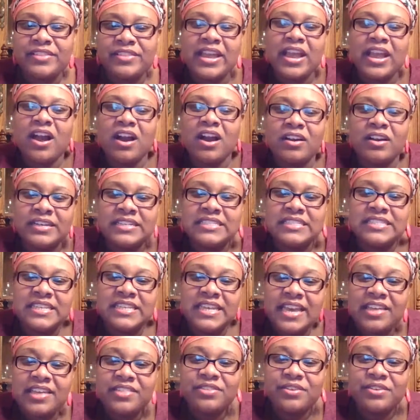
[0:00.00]
they all get
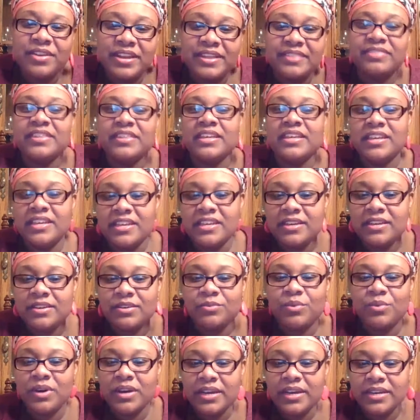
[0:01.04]
together and
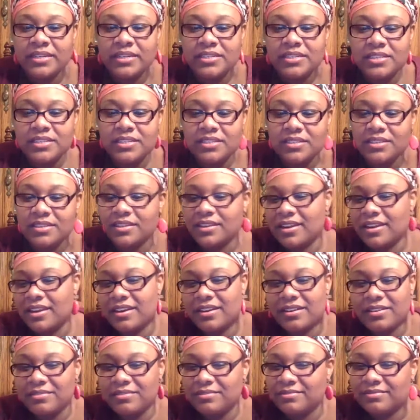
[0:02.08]
then what, you
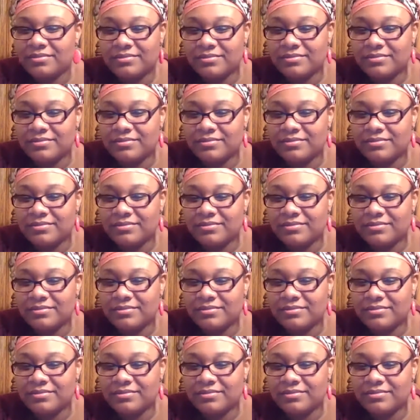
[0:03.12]
know.